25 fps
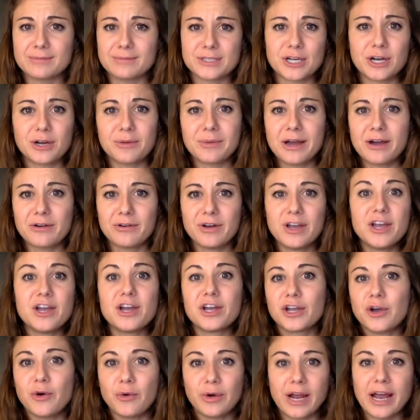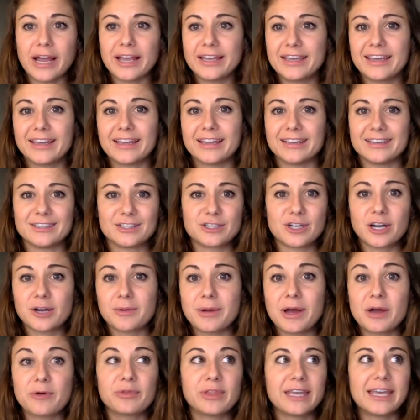Talk about going hiking. Talk
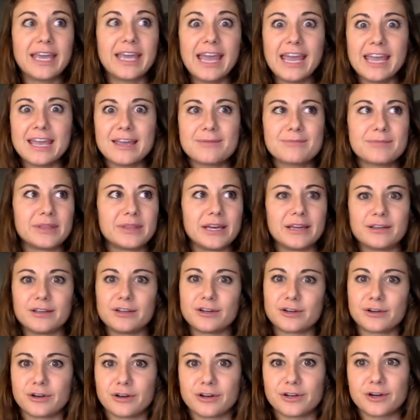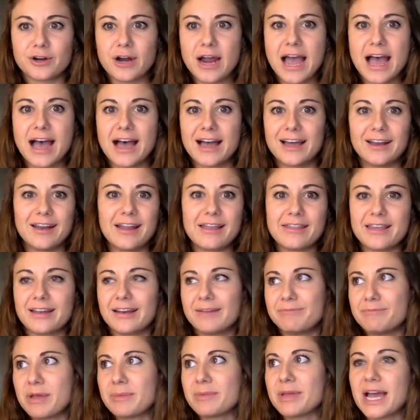about the game that you're at, and then
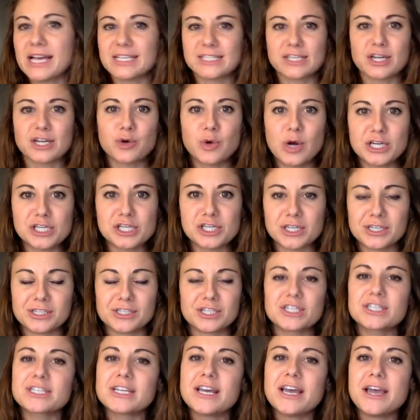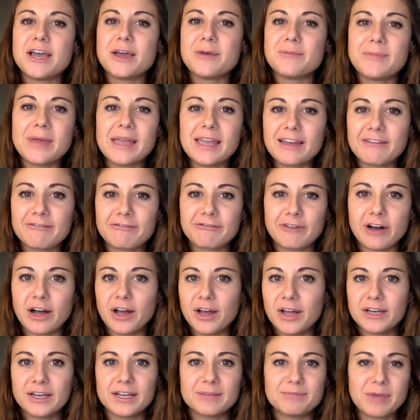maybe ask a question. Just make it
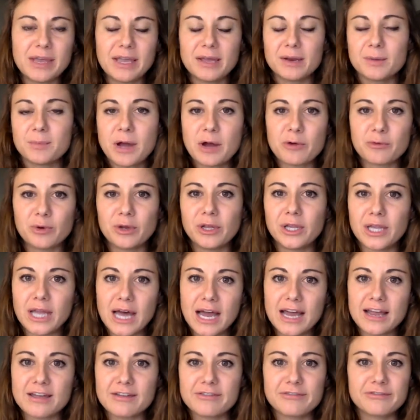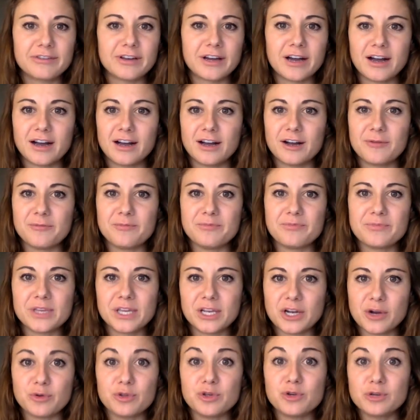fun. Make it about real life. You
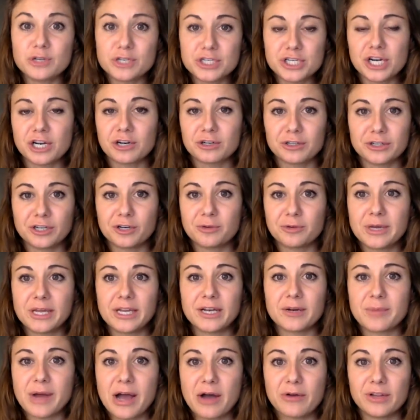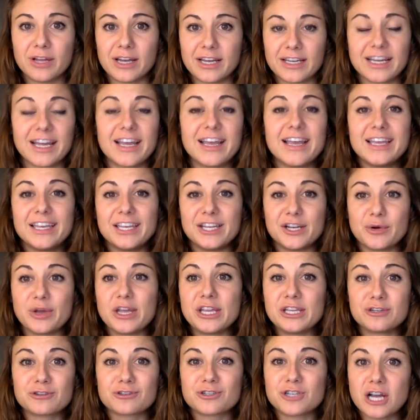know, you can share a little bit about, like, you know,
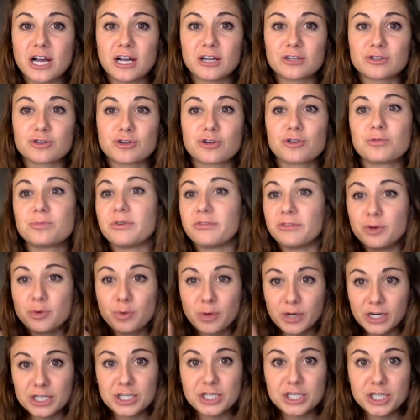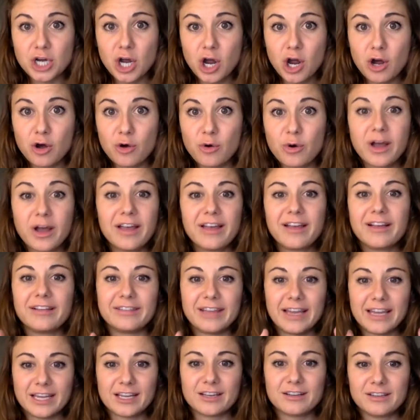in your challenge group, if you want to show,
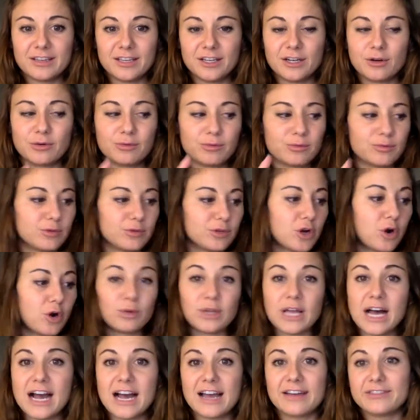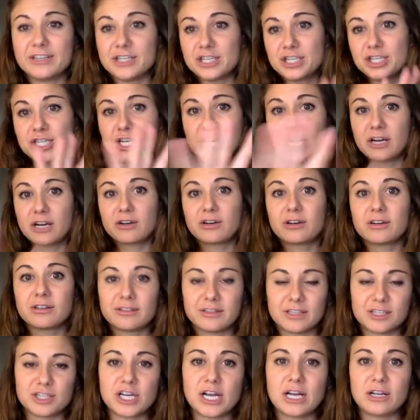like, you know, go live and share
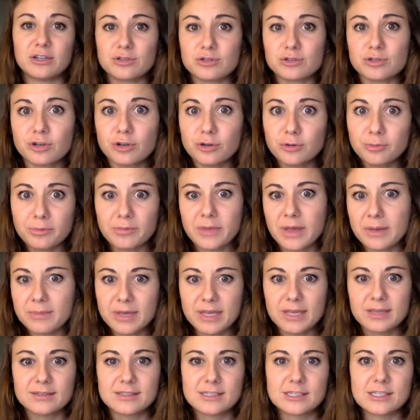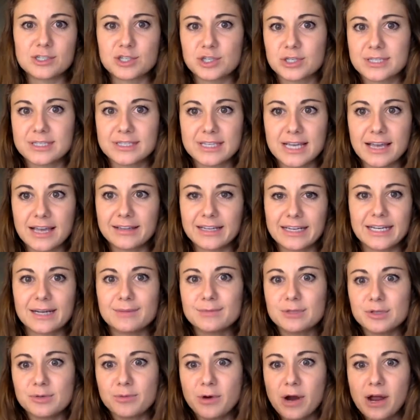the challenge group, maybe to just say like, I'm
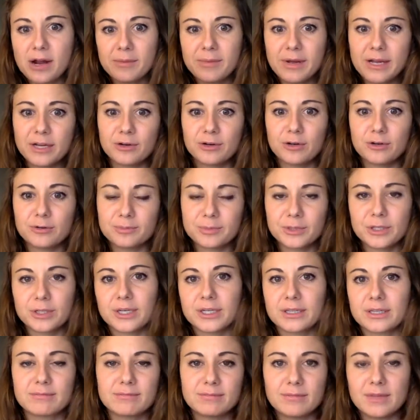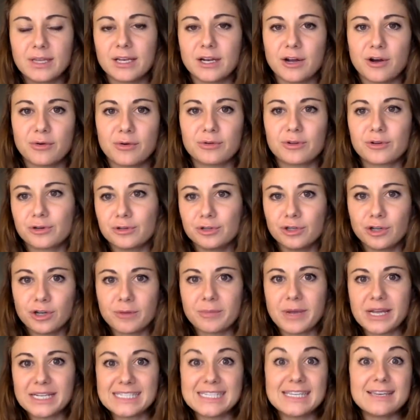so proud of my group. Look at, you know, or look at
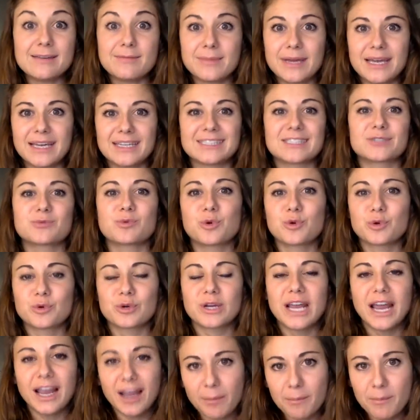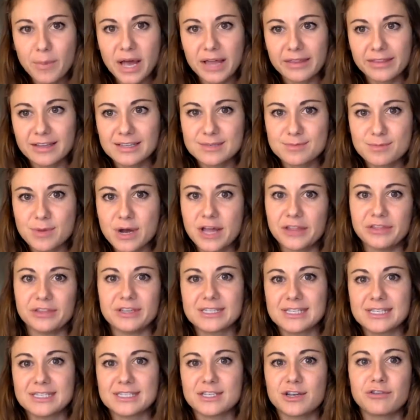my teammates. We're kicking butt this month. This
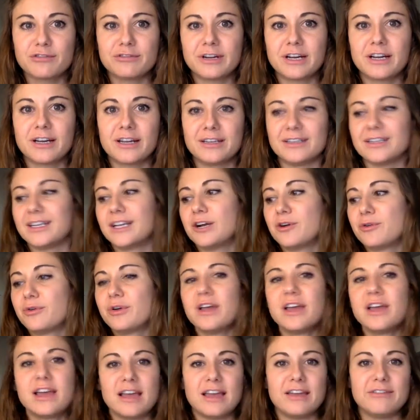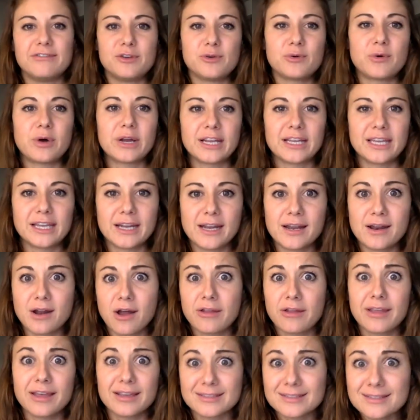is so fun. You know, if you want to get in on
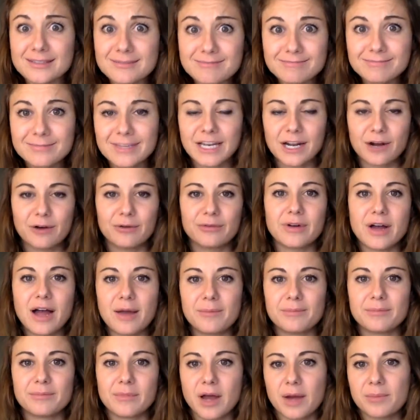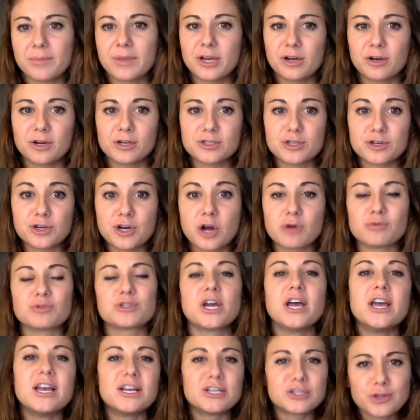this, you know, I'm here as your coach.
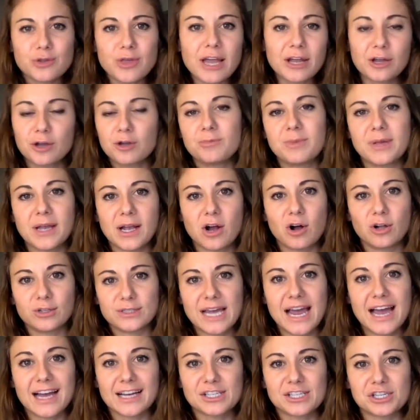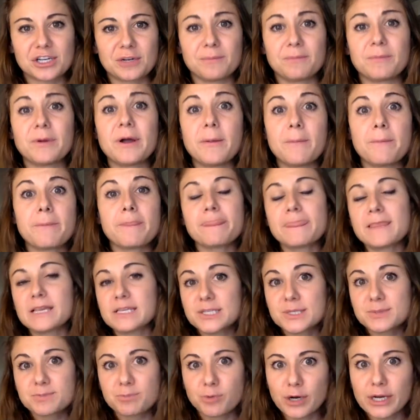So that could be a call to action, but
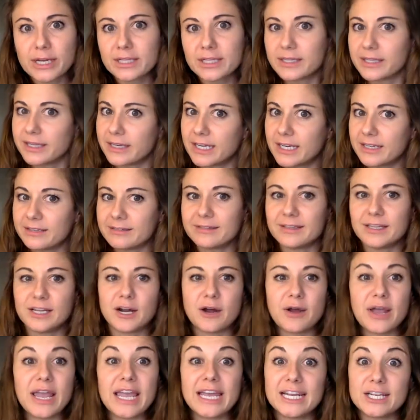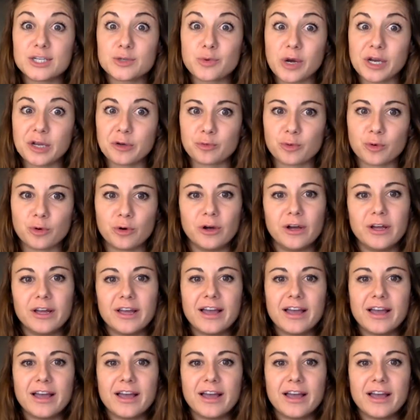sprinkle it in, you know, 80-20 rule.